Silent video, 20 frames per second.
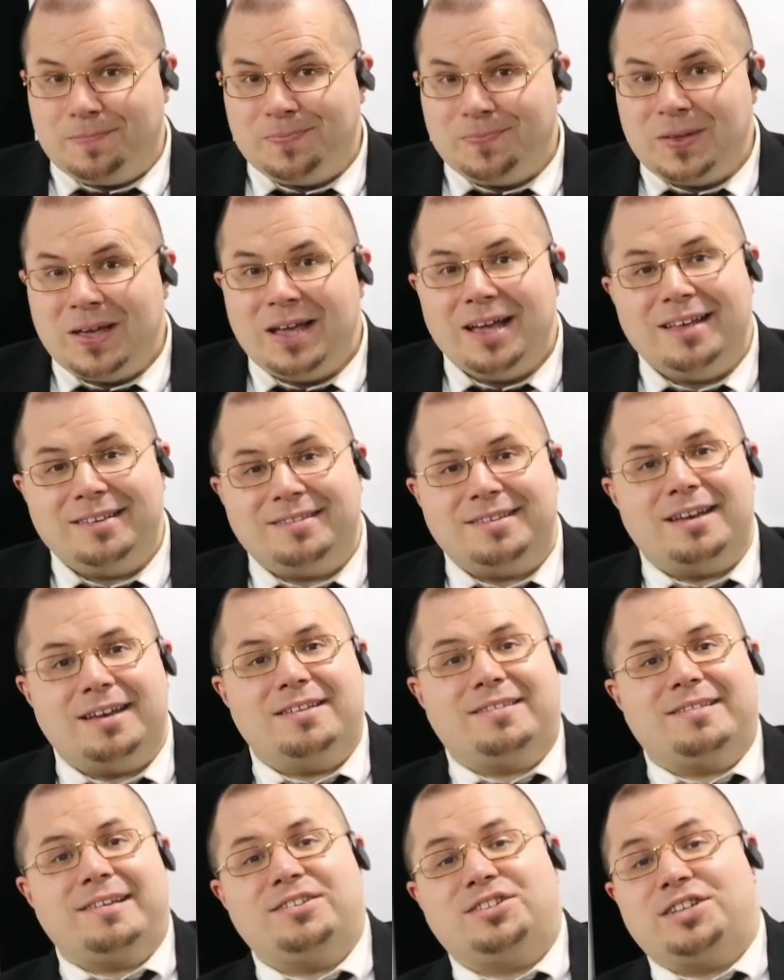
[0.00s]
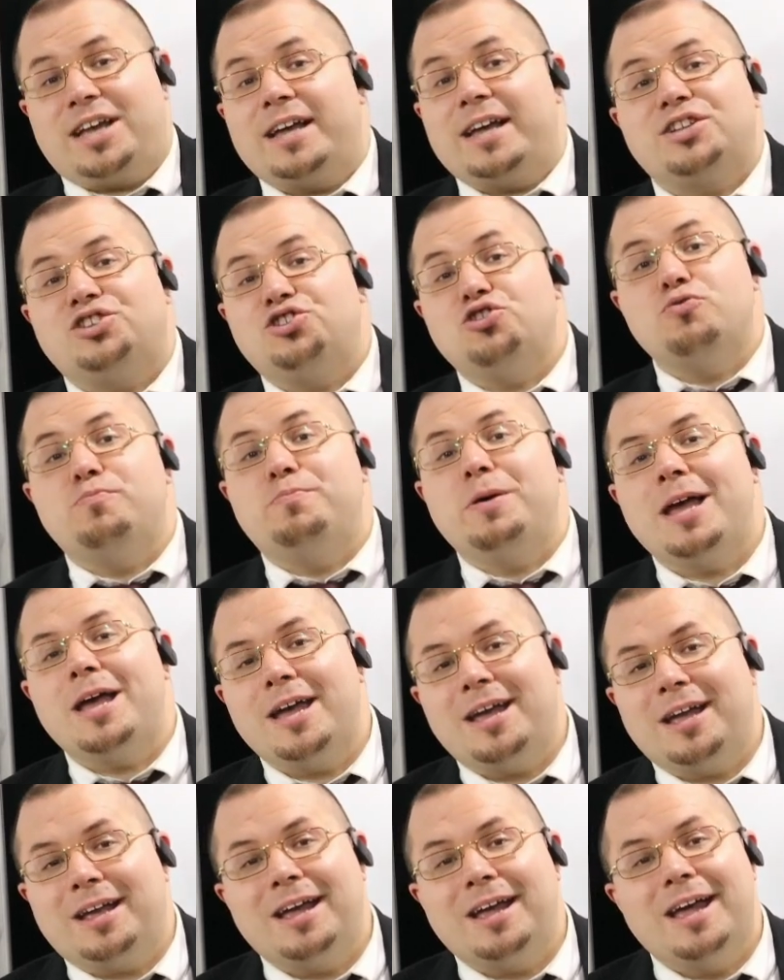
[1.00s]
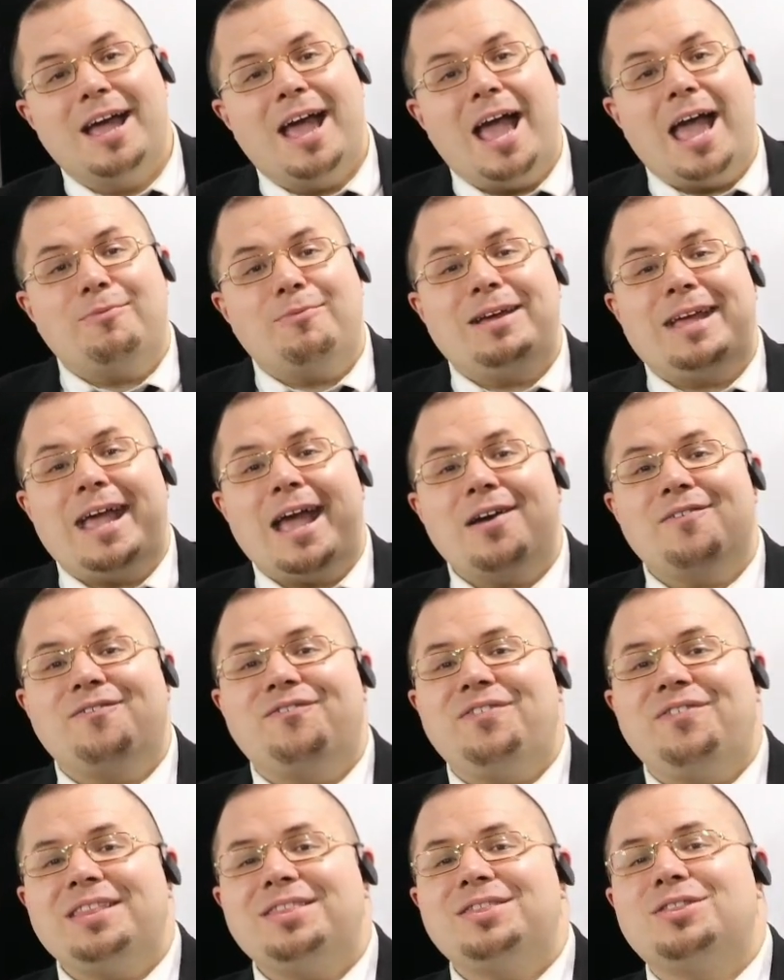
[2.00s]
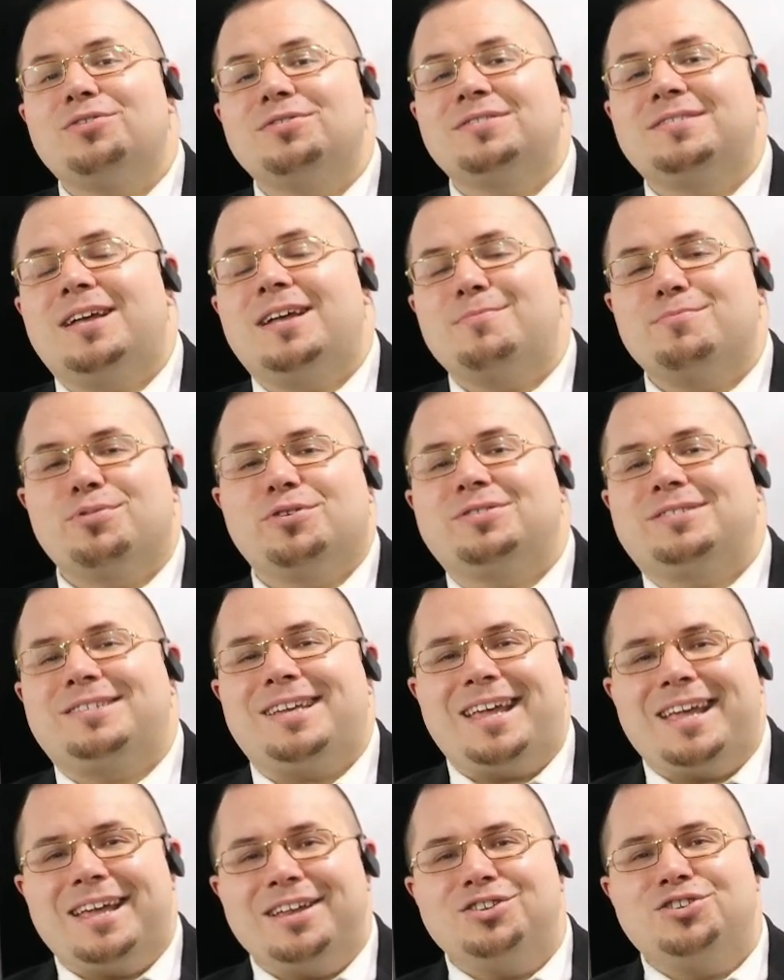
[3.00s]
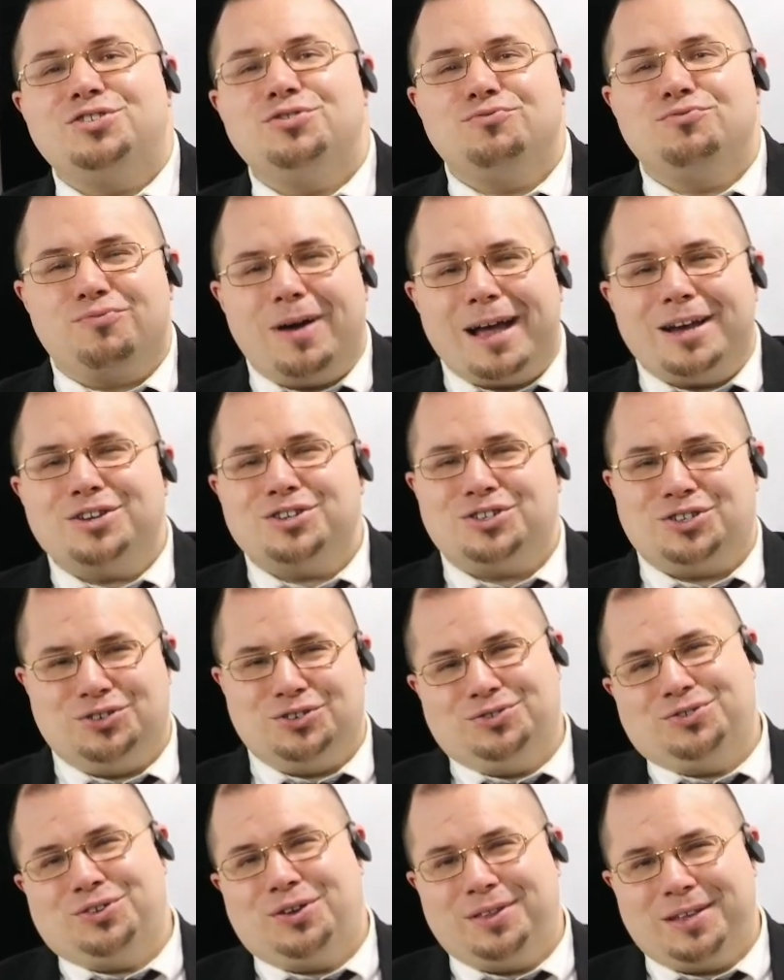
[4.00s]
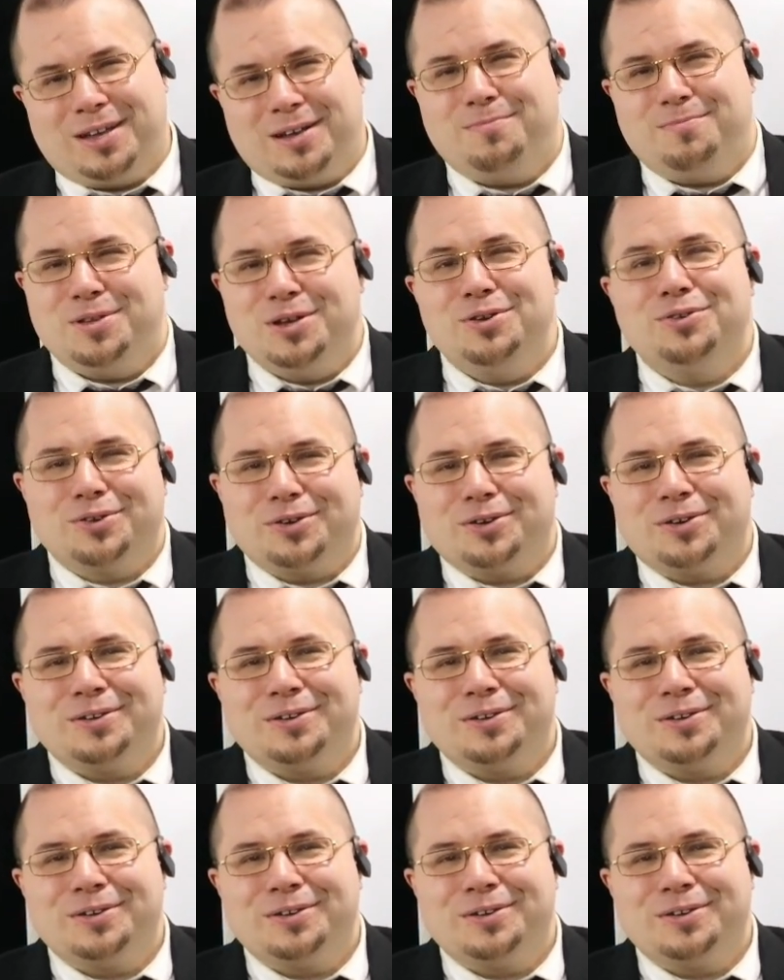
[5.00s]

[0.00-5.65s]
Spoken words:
Instead, it's just getting too big, and we can't fit those numbers into registers on the computer.